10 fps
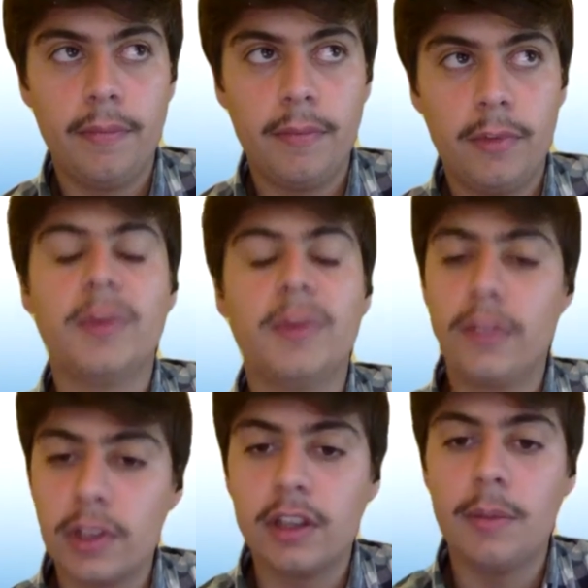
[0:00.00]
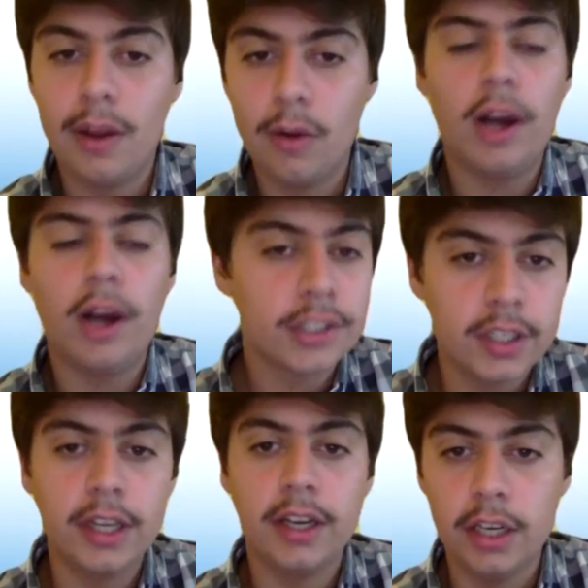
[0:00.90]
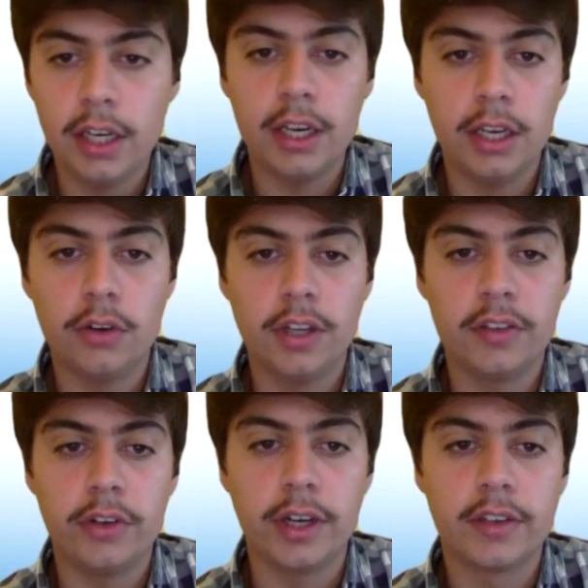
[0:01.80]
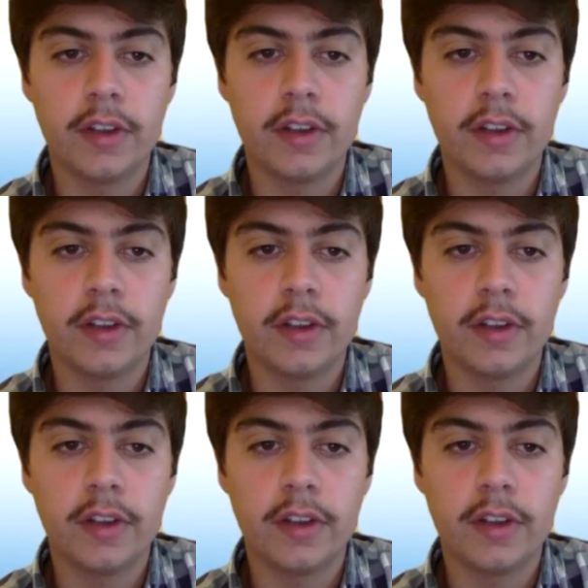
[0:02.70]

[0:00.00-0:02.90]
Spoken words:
specifically about Washington and your district.